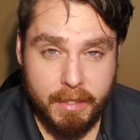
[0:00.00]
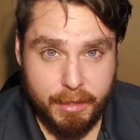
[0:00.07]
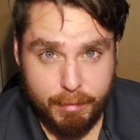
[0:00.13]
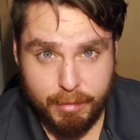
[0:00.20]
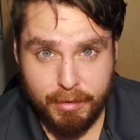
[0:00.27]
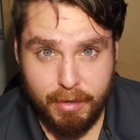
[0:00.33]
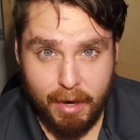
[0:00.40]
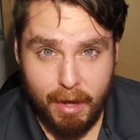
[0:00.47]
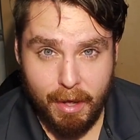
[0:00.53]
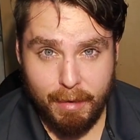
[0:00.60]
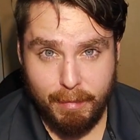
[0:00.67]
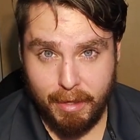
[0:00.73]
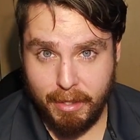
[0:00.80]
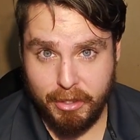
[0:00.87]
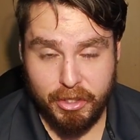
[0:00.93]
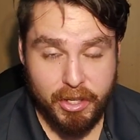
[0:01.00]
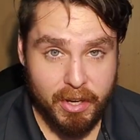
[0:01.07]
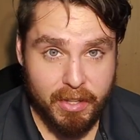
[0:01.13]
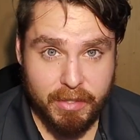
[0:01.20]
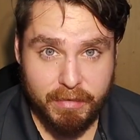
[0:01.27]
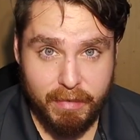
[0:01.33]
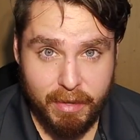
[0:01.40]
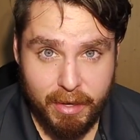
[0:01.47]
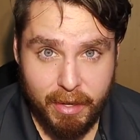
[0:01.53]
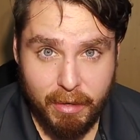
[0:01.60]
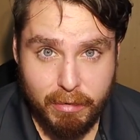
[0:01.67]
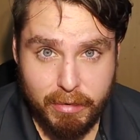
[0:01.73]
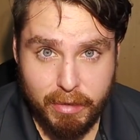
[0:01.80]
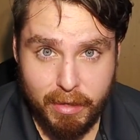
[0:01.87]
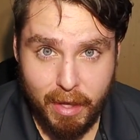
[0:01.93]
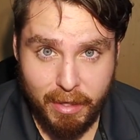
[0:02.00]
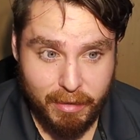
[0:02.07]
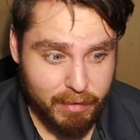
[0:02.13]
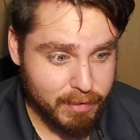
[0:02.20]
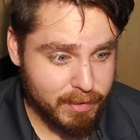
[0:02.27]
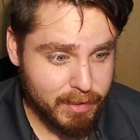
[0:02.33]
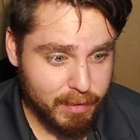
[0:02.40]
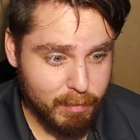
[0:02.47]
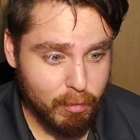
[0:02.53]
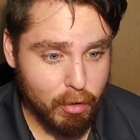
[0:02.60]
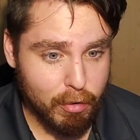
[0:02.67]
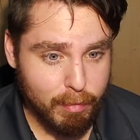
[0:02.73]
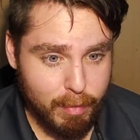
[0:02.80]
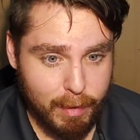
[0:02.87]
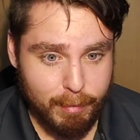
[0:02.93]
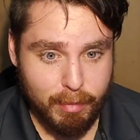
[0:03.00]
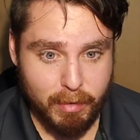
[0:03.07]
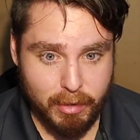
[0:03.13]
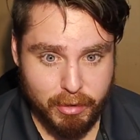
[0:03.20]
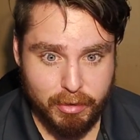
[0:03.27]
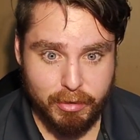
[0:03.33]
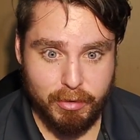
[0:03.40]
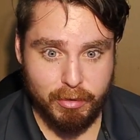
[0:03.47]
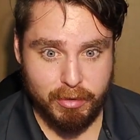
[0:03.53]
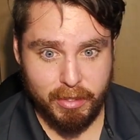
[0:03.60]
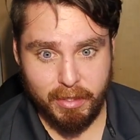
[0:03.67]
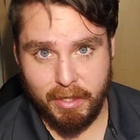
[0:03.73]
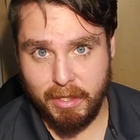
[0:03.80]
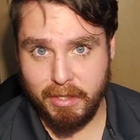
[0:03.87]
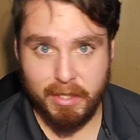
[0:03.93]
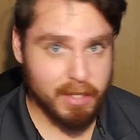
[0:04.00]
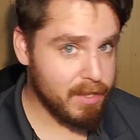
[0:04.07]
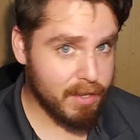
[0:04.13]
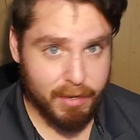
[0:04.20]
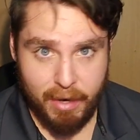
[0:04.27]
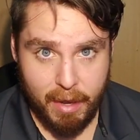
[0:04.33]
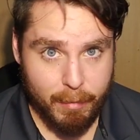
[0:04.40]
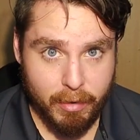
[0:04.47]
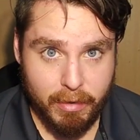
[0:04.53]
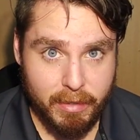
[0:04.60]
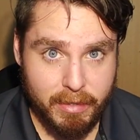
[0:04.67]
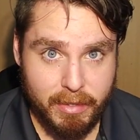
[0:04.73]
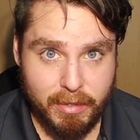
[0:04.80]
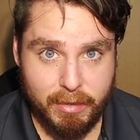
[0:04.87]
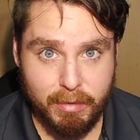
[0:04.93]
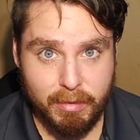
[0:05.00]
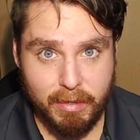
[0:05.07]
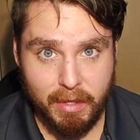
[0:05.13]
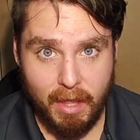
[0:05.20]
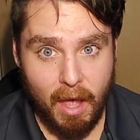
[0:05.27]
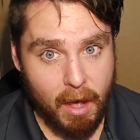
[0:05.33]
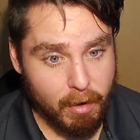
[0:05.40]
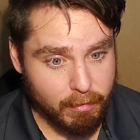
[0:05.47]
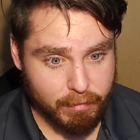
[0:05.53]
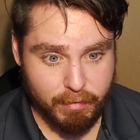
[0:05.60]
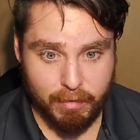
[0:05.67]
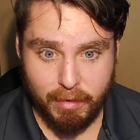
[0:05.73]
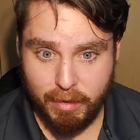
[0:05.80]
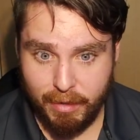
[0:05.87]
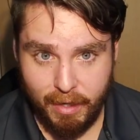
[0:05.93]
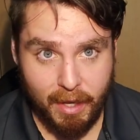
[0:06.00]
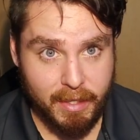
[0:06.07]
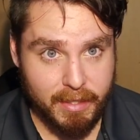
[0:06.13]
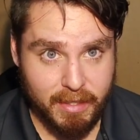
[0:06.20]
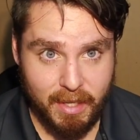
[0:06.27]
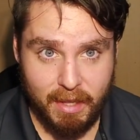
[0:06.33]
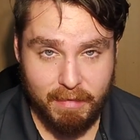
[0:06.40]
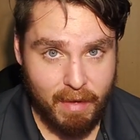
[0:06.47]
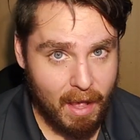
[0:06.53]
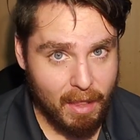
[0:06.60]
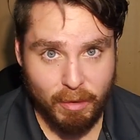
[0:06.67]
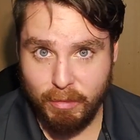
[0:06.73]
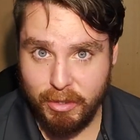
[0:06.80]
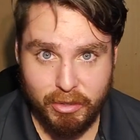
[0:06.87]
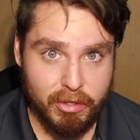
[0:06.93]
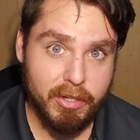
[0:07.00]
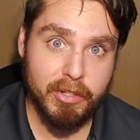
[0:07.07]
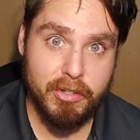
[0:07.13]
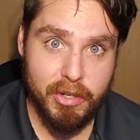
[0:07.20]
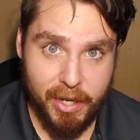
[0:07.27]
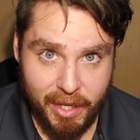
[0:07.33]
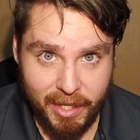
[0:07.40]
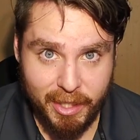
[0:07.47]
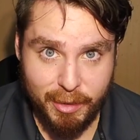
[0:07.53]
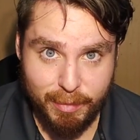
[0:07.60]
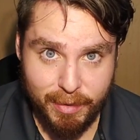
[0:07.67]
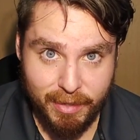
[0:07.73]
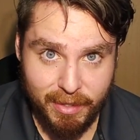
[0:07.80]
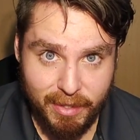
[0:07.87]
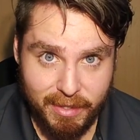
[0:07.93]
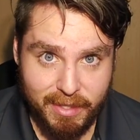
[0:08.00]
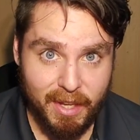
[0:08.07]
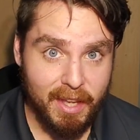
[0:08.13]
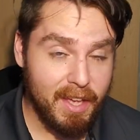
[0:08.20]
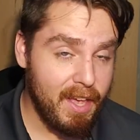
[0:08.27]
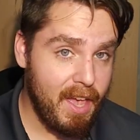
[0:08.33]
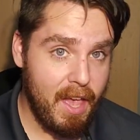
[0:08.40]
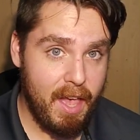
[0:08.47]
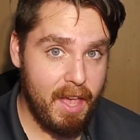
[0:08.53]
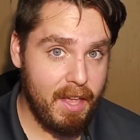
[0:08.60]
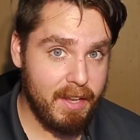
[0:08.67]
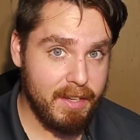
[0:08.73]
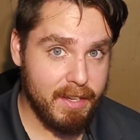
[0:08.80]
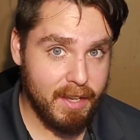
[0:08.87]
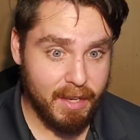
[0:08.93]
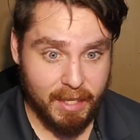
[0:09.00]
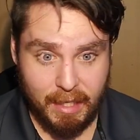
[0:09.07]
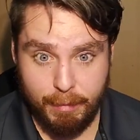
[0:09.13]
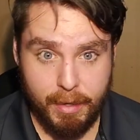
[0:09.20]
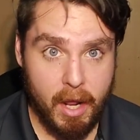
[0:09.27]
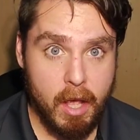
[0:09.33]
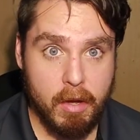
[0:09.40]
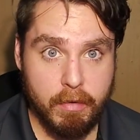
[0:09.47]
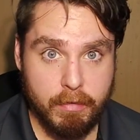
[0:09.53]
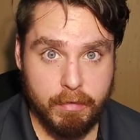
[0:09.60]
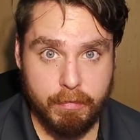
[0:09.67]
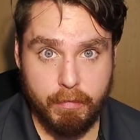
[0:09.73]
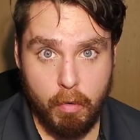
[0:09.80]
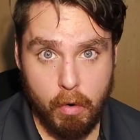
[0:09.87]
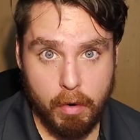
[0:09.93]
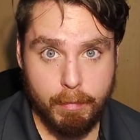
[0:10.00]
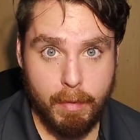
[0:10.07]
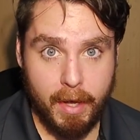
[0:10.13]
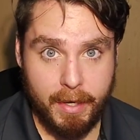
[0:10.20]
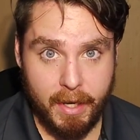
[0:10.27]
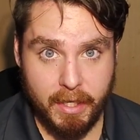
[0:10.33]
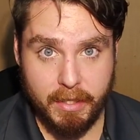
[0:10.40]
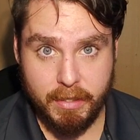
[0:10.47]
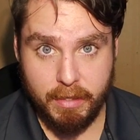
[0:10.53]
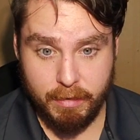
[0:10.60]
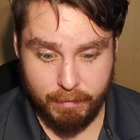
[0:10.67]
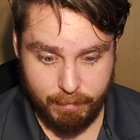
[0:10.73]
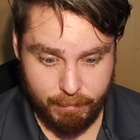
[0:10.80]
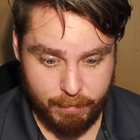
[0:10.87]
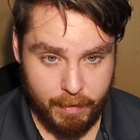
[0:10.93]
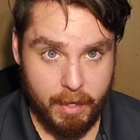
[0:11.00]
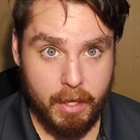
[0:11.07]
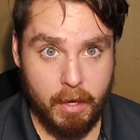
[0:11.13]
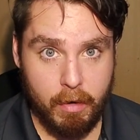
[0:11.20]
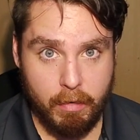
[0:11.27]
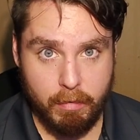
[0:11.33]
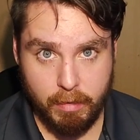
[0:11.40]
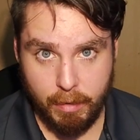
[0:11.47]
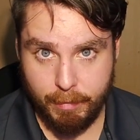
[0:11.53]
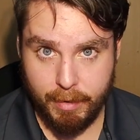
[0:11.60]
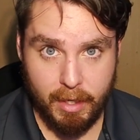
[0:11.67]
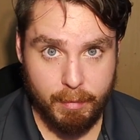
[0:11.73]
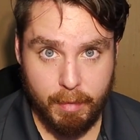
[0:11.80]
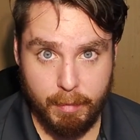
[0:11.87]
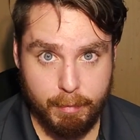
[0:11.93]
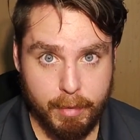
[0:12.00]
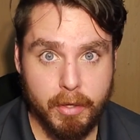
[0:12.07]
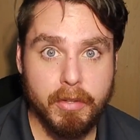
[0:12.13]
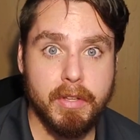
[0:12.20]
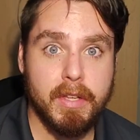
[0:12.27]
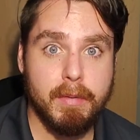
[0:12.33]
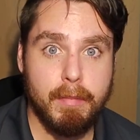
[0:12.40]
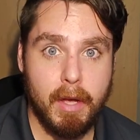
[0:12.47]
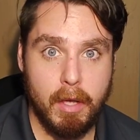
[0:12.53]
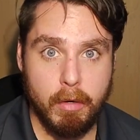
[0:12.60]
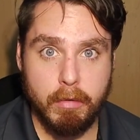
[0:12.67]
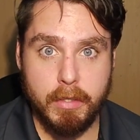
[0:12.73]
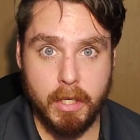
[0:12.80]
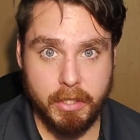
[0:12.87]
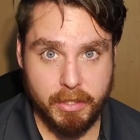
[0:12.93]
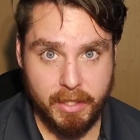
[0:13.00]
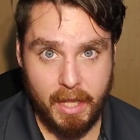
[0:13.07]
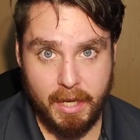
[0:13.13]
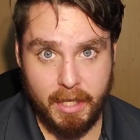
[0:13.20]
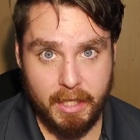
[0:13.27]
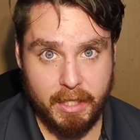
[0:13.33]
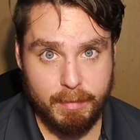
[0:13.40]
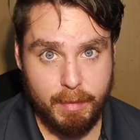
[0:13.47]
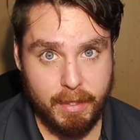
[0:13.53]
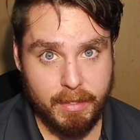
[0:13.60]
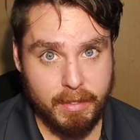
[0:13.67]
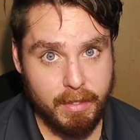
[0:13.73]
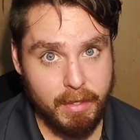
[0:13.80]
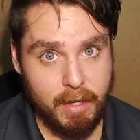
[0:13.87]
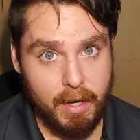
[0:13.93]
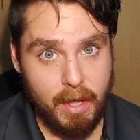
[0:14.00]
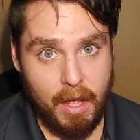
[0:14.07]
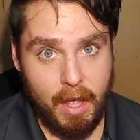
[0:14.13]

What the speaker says: subscribe, and share this video so that you can see more people introducing things into their neighborhoods to allow for a nice, safe Halloween trick-or-treating experience. And keep an eye out for my next video where I'm going to be building my own touchless candy dispenser.